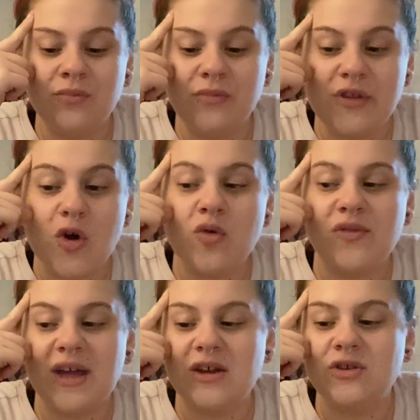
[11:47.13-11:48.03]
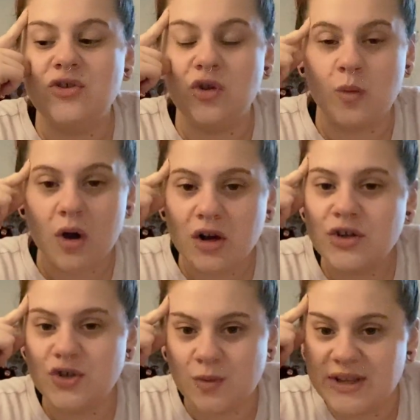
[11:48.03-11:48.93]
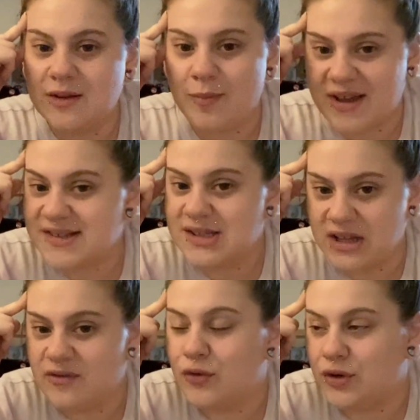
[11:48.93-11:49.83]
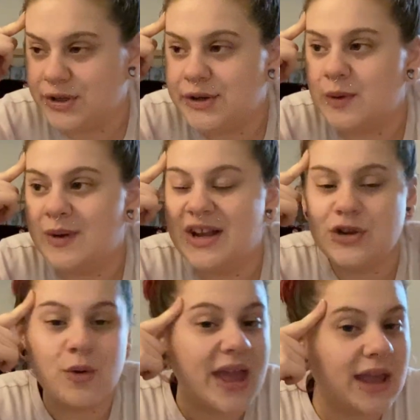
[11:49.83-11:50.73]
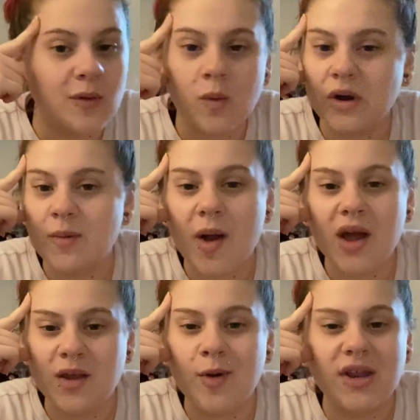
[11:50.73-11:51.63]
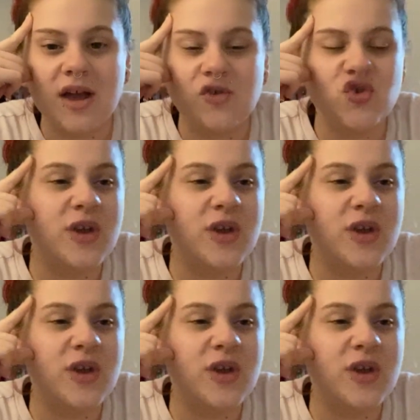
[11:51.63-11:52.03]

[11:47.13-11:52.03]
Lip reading: Know that you are doing the best thing for you and you can't worry about anybody else.